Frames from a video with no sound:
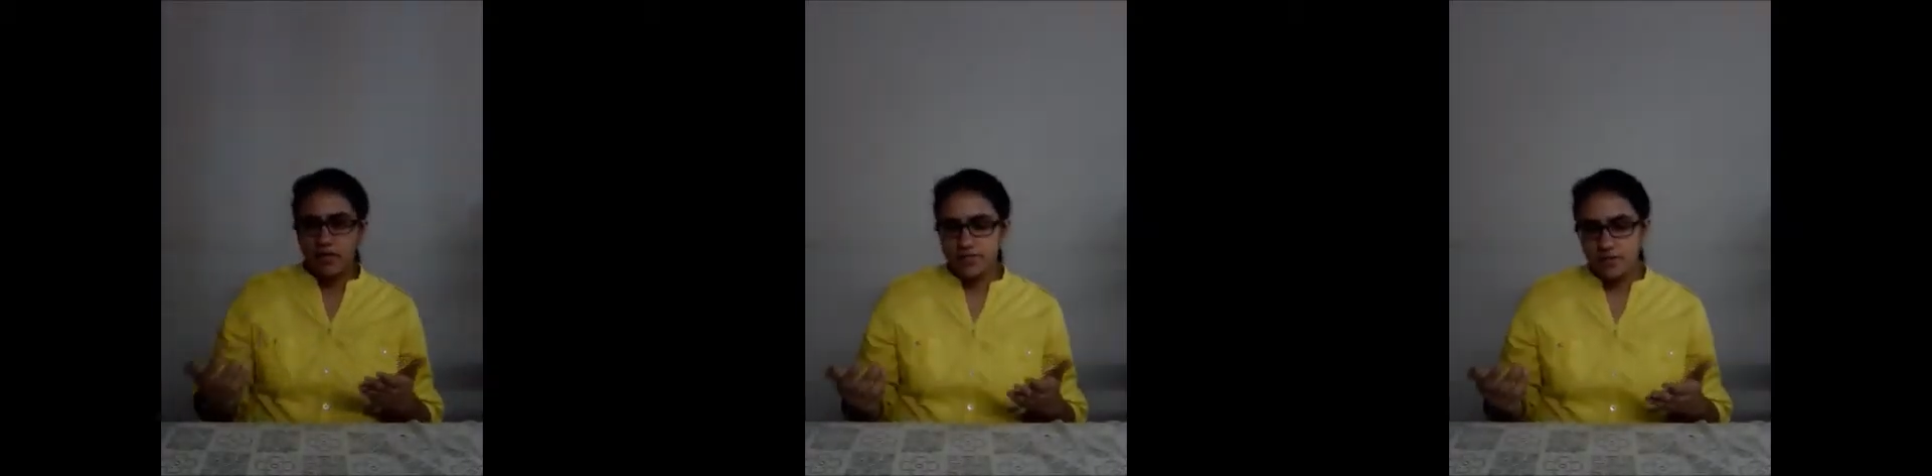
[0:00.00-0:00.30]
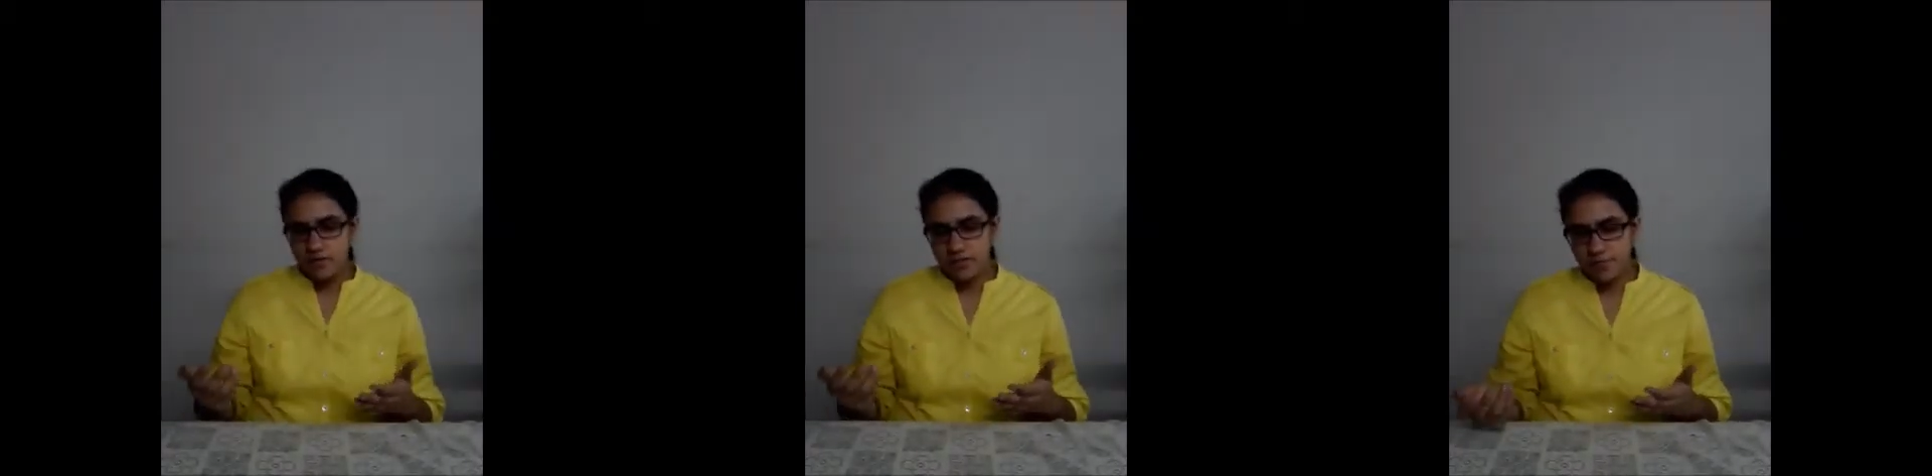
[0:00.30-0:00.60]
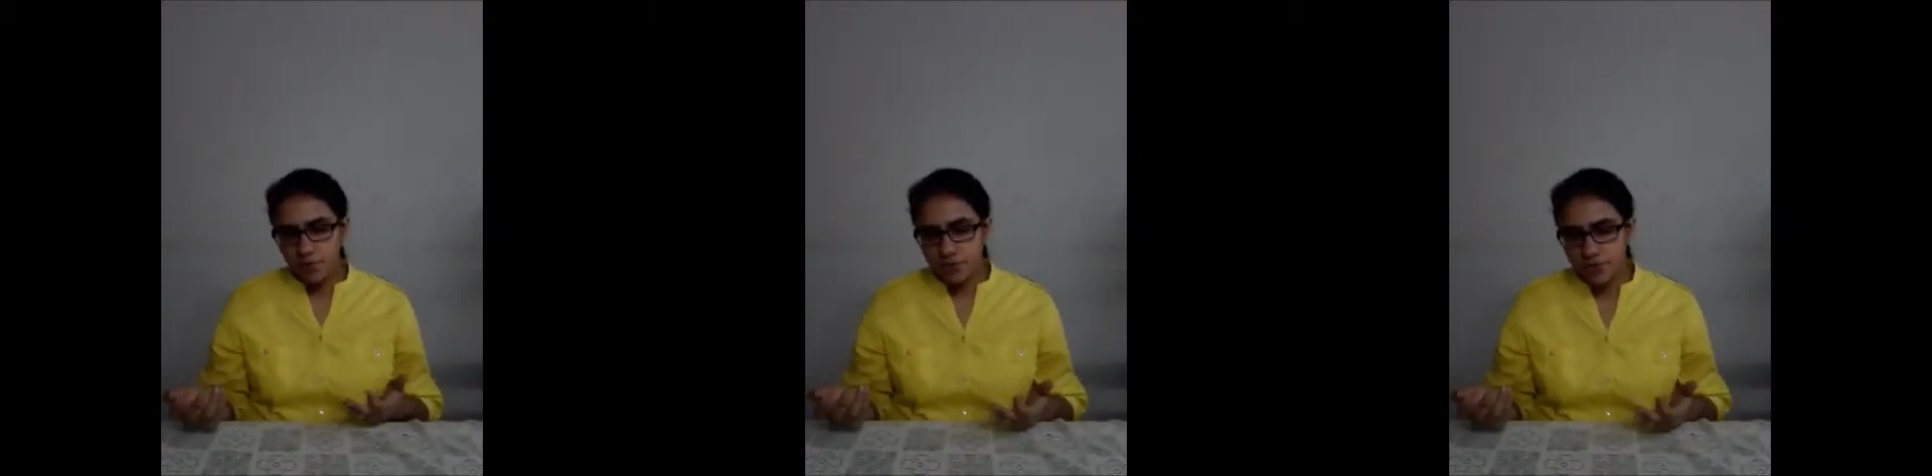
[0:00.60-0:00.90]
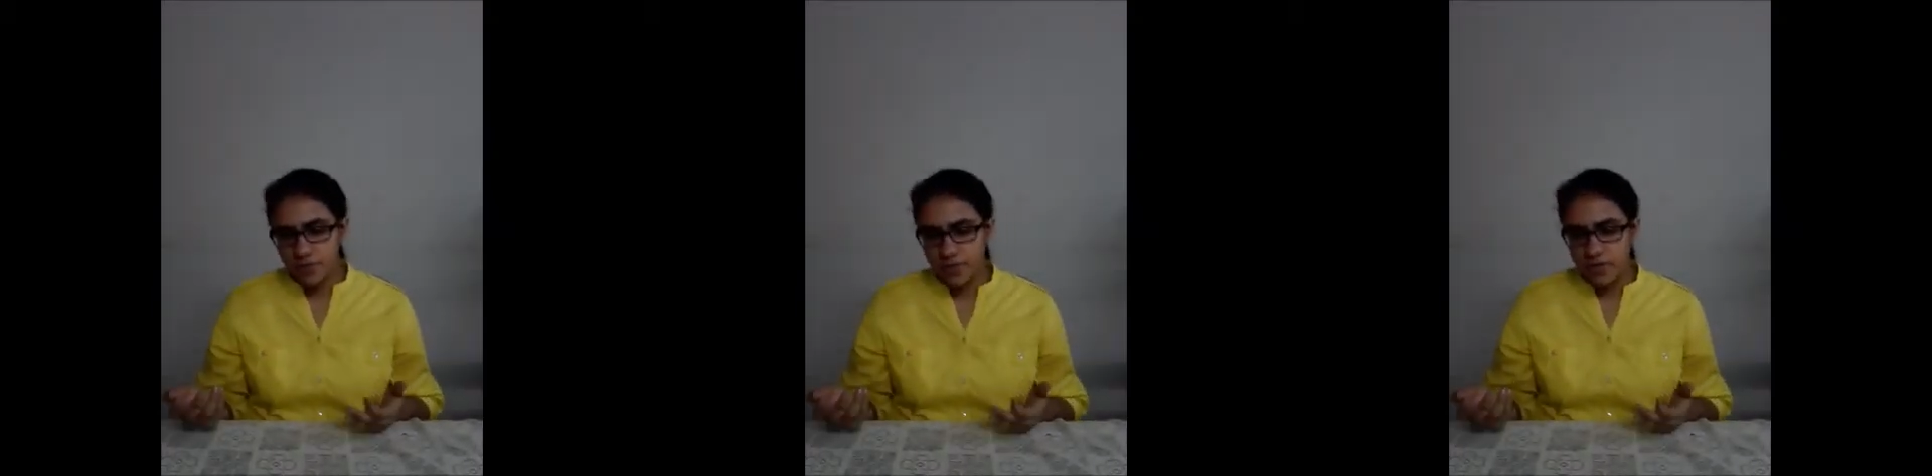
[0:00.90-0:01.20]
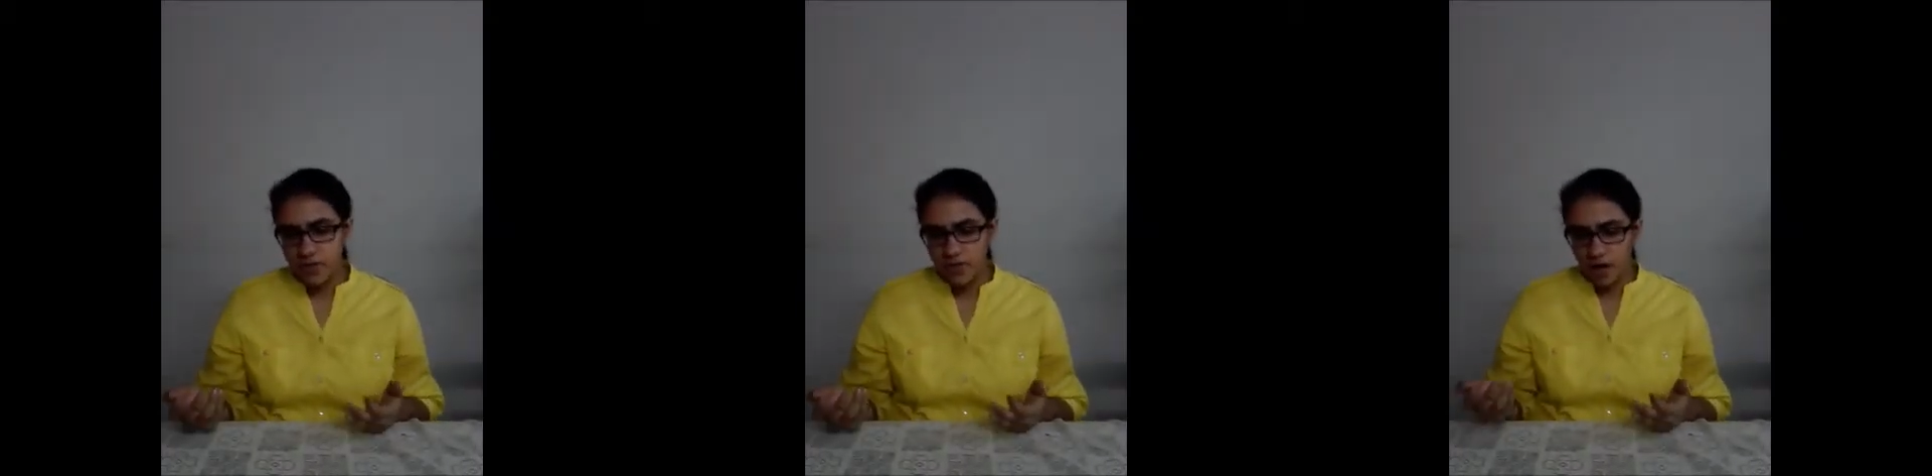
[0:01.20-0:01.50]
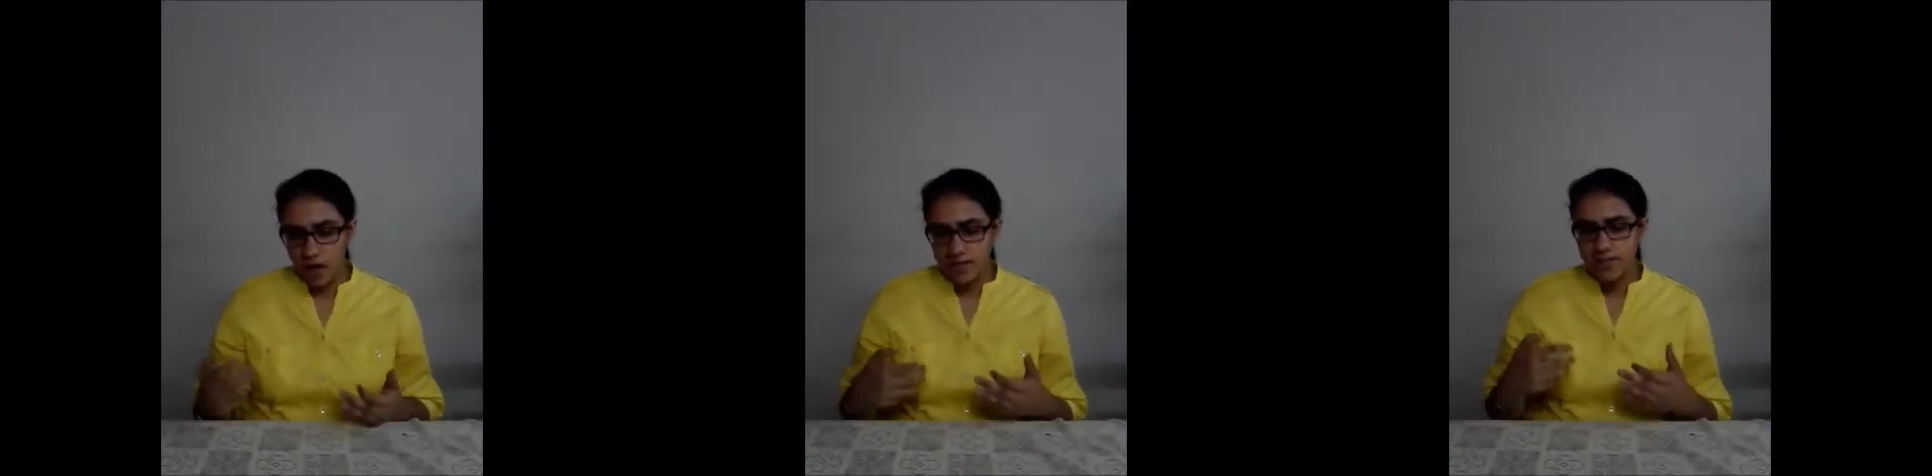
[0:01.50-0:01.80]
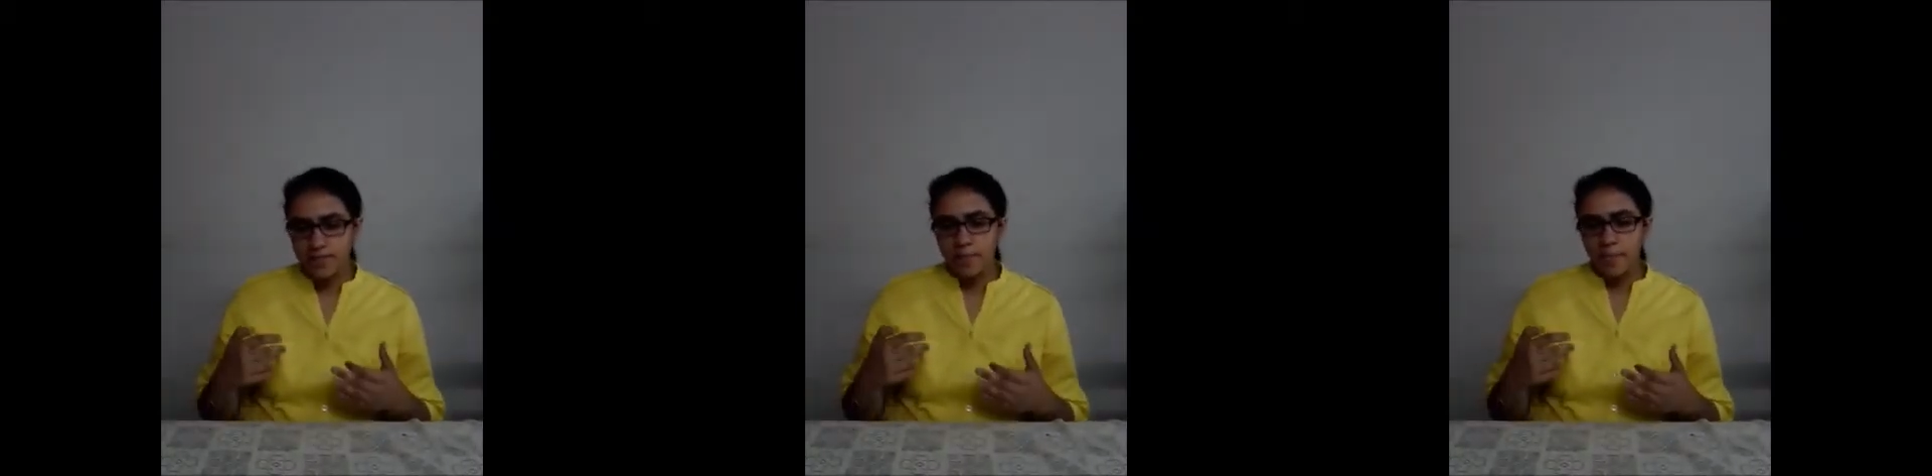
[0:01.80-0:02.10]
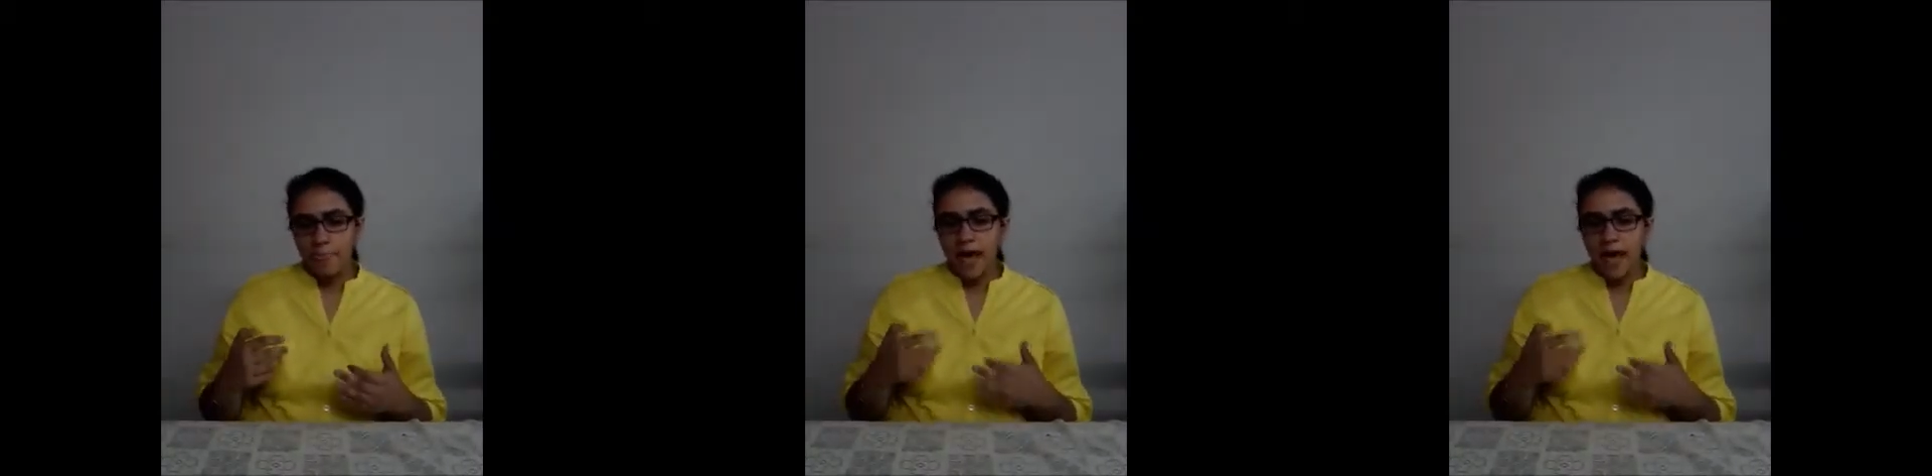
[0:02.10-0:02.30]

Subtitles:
is supposed to be asked.